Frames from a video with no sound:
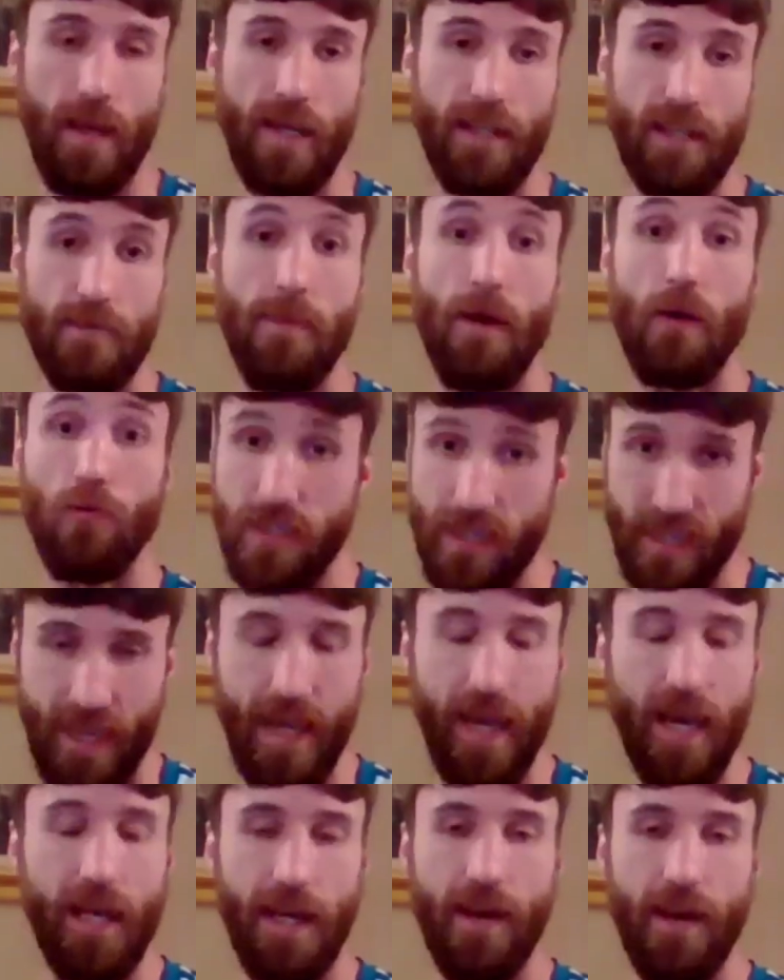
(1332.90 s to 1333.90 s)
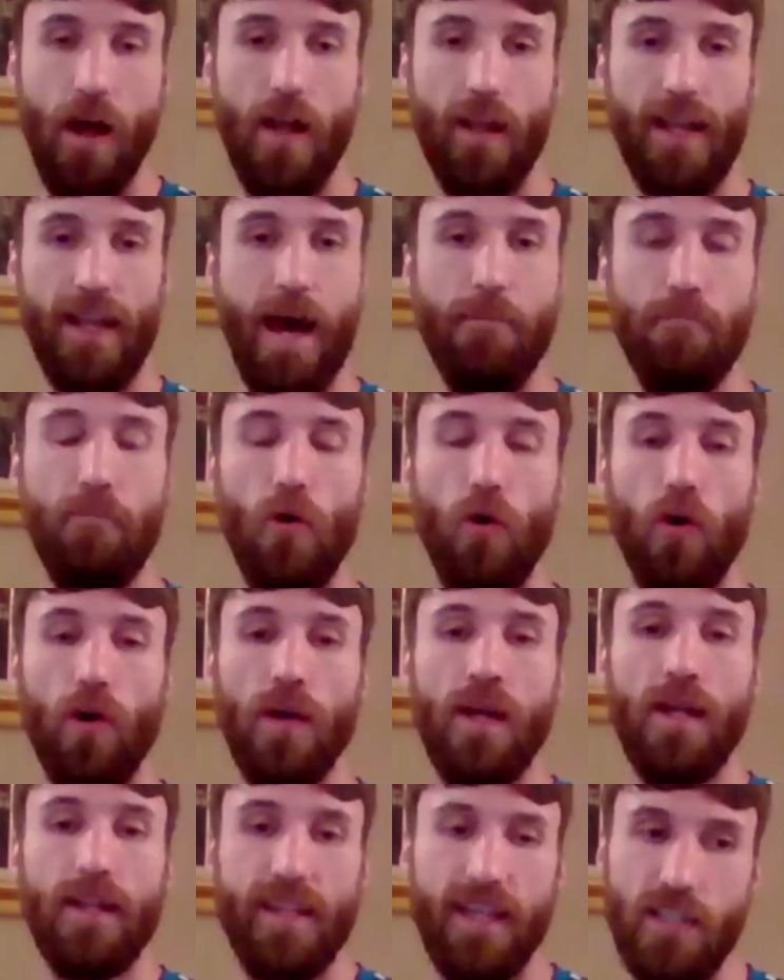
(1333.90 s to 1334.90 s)
it's about skill and all that,
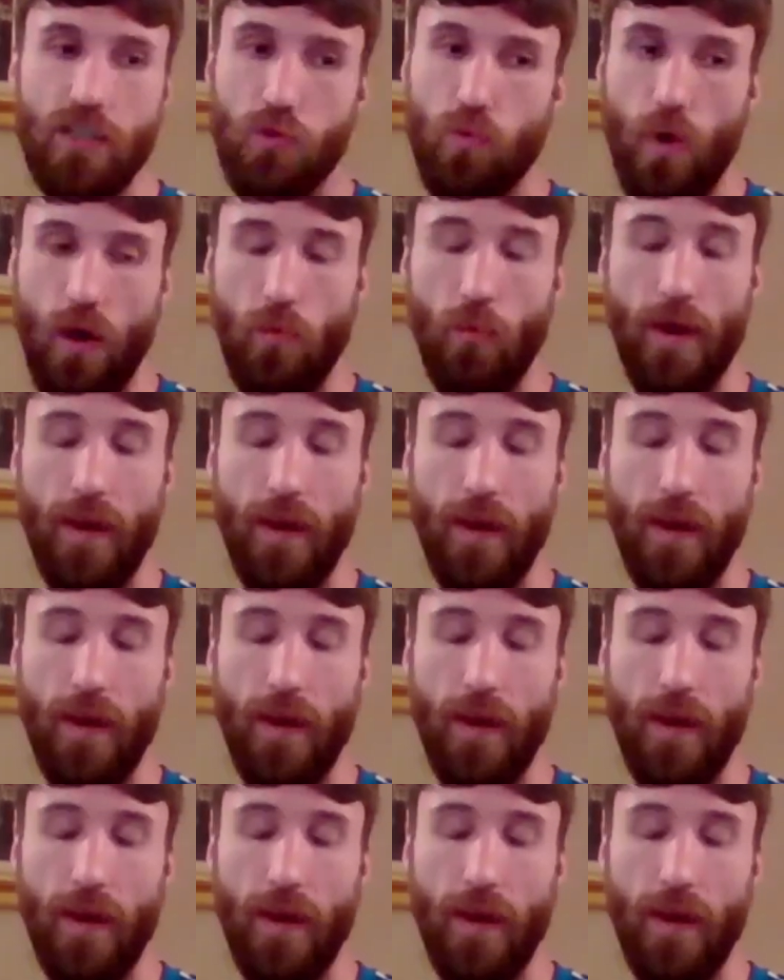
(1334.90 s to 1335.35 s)
but this is what,